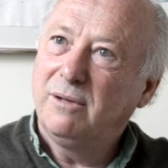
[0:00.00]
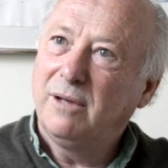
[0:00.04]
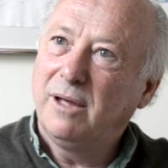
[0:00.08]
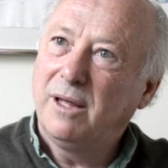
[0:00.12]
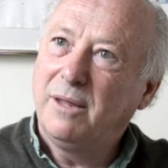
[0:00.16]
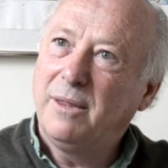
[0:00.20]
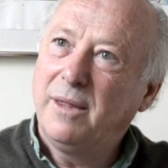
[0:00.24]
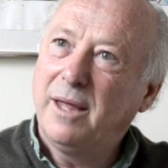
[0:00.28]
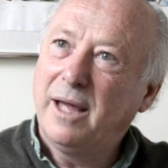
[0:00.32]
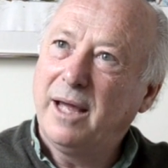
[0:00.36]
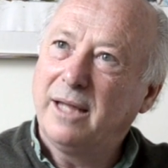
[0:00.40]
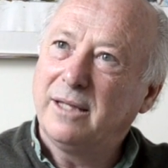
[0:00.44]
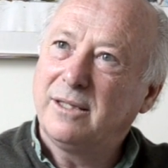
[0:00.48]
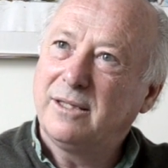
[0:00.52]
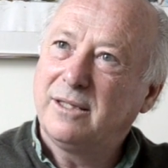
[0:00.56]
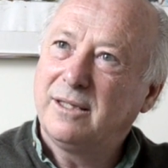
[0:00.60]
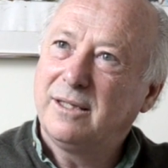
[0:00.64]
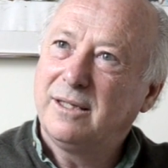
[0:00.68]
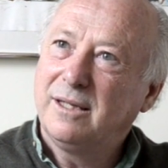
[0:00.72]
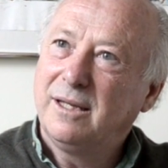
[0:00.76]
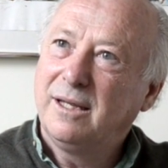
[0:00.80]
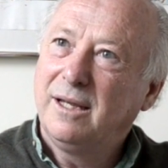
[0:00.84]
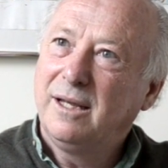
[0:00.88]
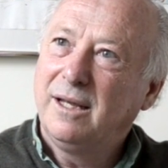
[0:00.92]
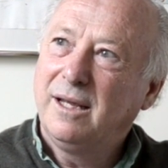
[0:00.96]
and
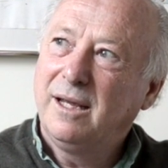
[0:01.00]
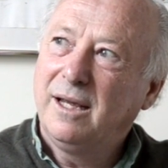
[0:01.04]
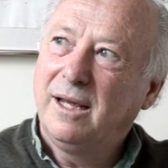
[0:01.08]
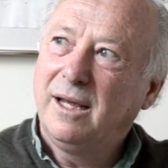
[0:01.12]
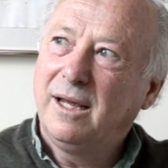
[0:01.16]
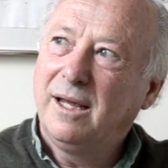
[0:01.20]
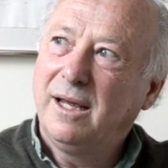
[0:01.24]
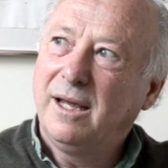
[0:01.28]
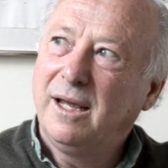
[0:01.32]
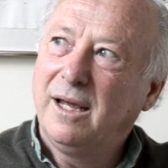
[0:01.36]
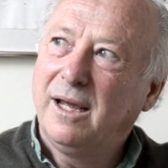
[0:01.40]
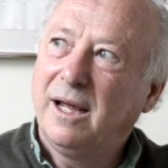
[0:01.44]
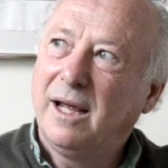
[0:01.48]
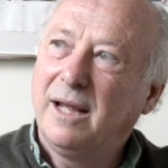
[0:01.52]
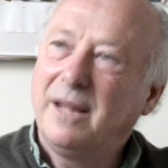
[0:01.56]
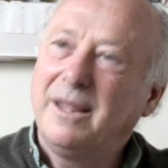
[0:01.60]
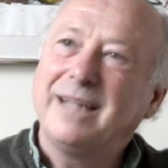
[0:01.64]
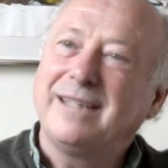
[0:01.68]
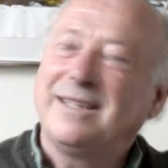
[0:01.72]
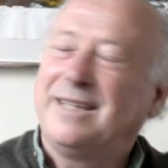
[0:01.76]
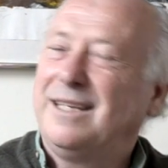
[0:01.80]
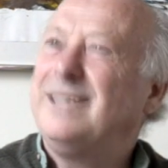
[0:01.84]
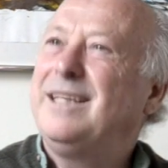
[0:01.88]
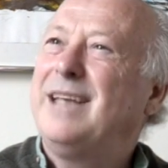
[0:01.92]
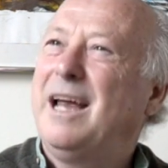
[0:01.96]

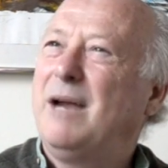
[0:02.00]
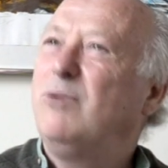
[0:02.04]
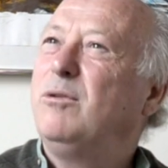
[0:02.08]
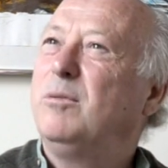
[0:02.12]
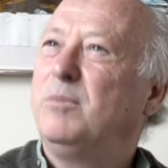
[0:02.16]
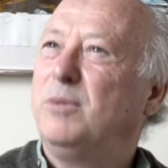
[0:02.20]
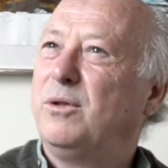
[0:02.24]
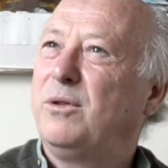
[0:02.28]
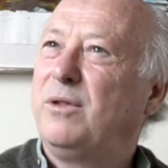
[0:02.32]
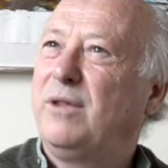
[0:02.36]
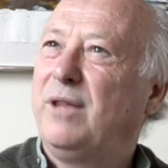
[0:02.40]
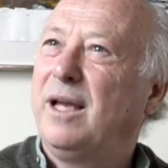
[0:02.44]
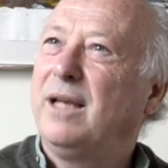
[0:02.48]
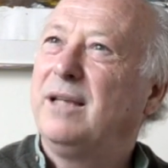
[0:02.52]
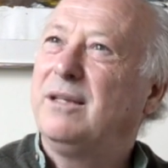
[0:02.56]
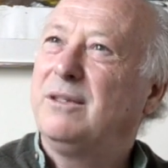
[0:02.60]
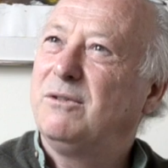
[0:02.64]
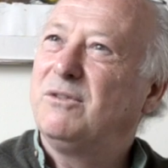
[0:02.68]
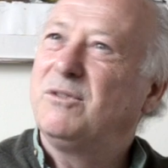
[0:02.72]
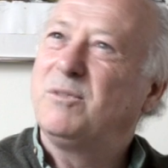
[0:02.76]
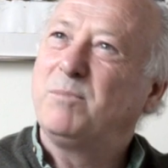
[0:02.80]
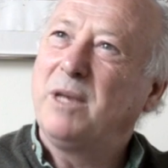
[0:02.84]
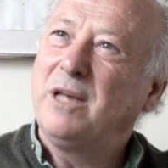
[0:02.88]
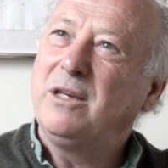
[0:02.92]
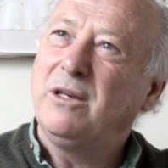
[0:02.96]
that's a terrible thing, to
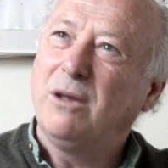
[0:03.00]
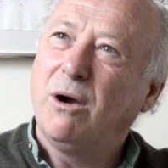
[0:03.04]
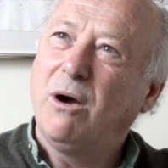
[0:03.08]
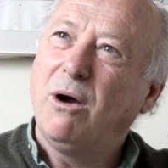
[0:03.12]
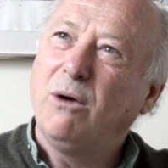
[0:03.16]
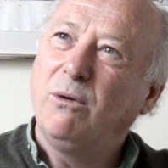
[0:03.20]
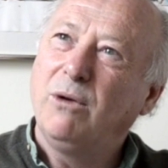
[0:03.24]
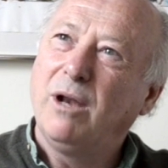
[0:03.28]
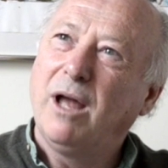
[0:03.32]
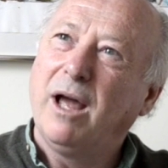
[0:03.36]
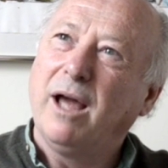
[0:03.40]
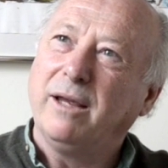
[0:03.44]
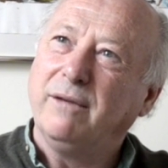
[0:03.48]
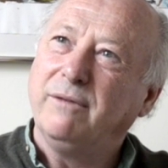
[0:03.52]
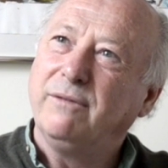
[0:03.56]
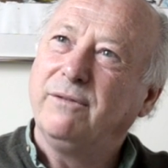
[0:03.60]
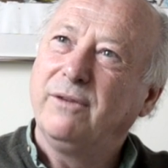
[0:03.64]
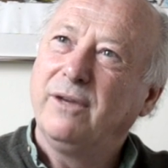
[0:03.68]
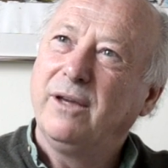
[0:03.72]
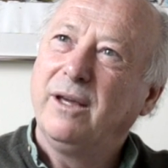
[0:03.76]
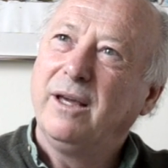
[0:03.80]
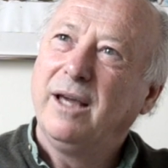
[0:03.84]
spend your whole life